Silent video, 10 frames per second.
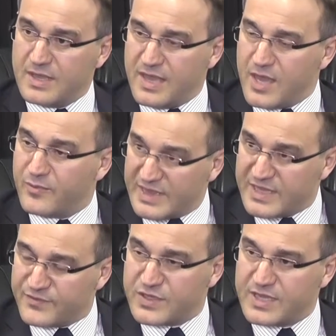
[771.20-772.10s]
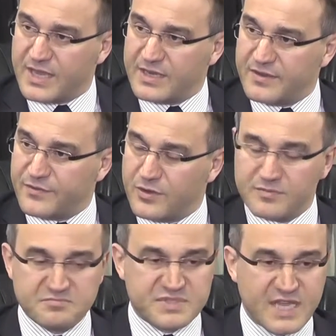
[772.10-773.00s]
And we live together for
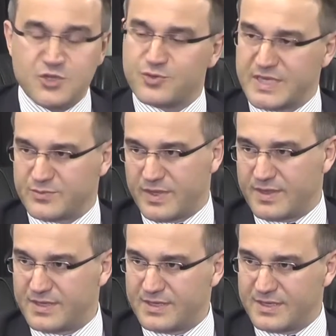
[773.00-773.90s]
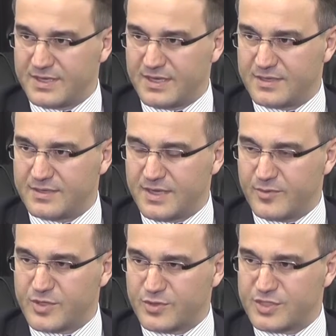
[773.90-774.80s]
centuries with
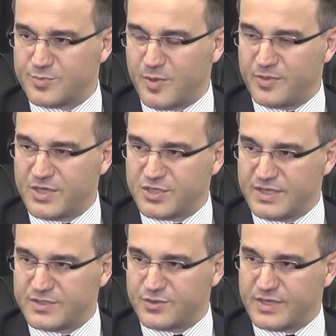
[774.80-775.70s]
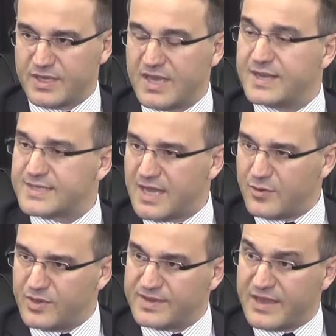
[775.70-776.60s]
our Kurdish population in Turkey. It is
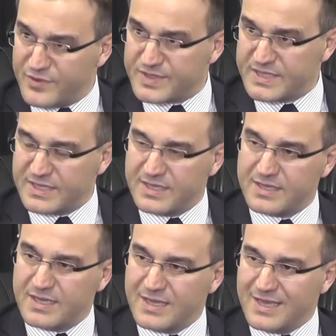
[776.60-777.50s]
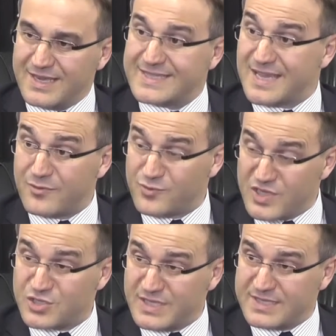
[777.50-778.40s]
our diversity. It is our
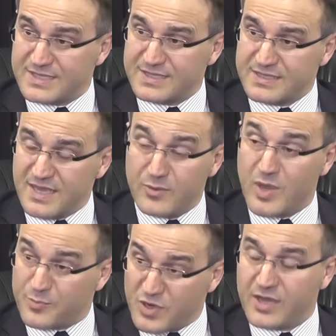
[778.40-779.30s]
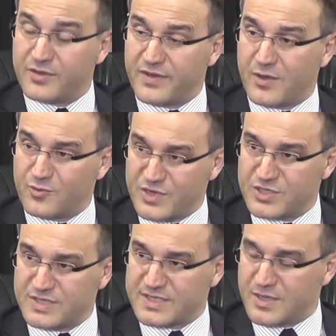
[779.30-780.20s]
richness, and we're proud of our
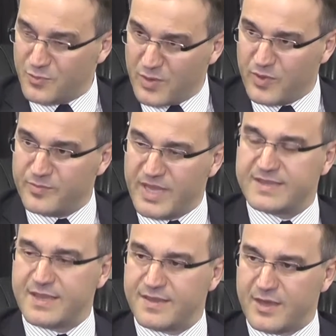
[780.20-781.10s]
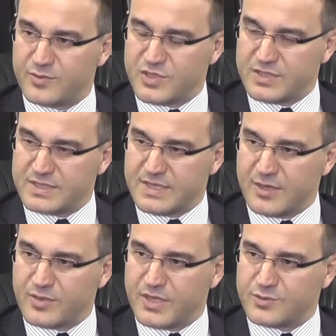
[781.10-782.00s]
richness, and we will maintain that richness in
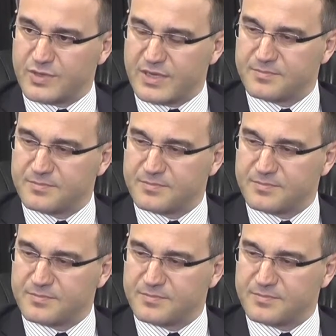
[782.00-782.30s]
our country.